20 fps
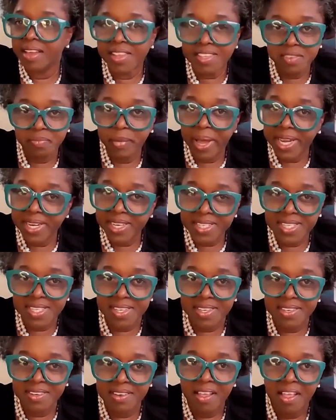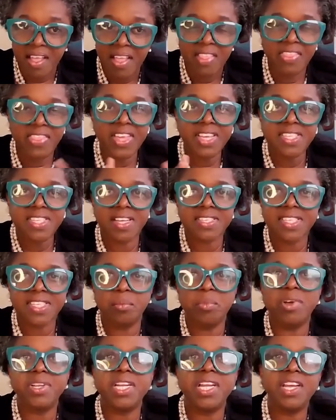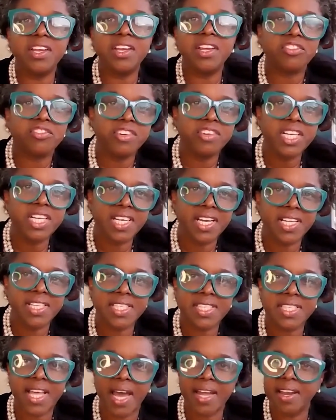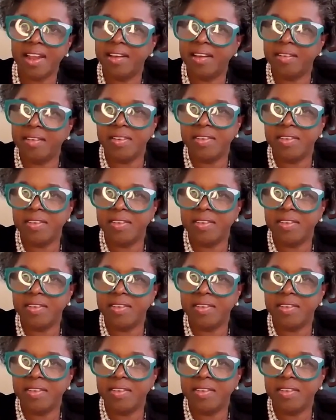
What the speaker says: is medicine. These are some of the ingredients that